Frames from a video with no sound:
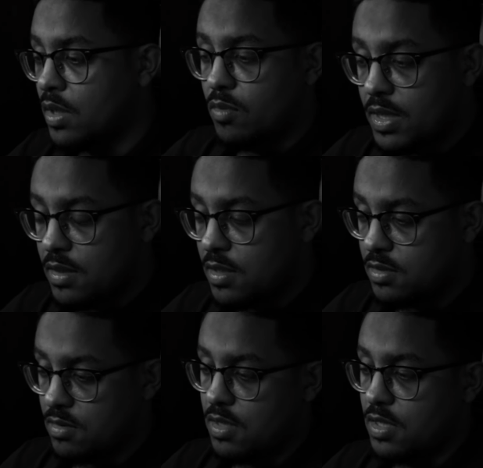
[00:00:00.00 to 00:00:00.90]
read
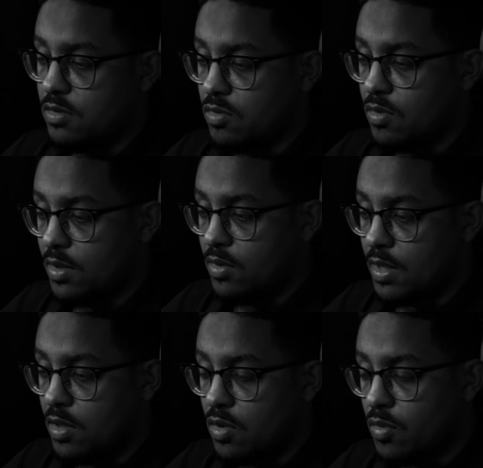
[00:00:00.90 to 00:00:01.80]
these things so that you
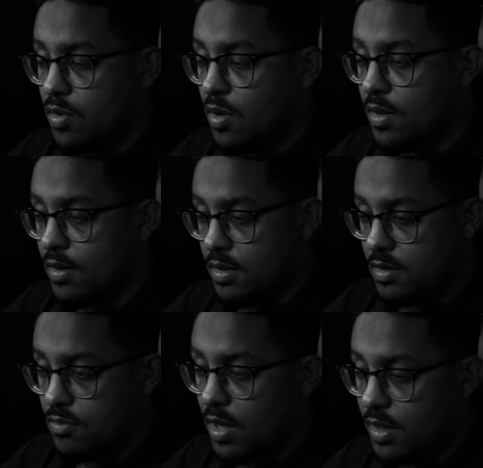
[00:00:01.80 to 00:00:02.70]
can know you are in
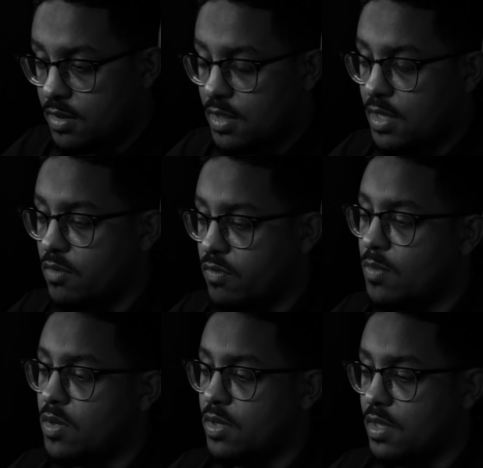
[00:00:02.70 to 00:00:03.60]
the right side of the
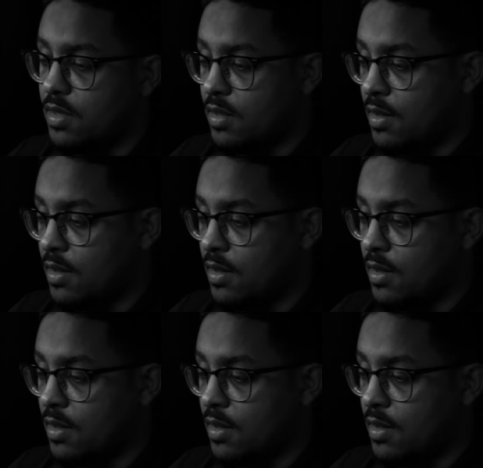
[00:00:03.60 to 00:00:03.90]
market.